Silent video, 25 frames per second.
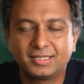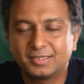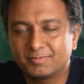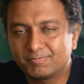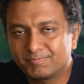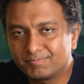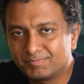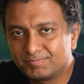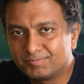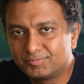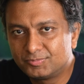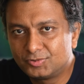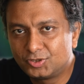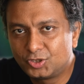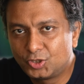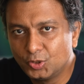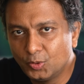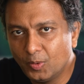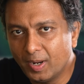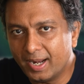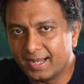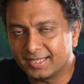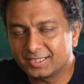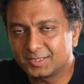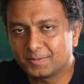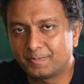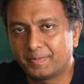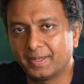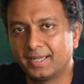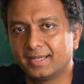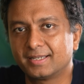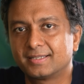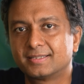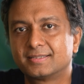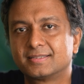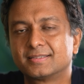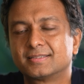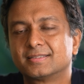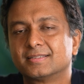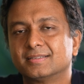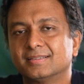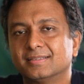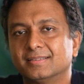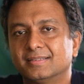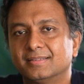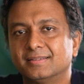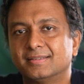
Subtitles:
are 2 aspects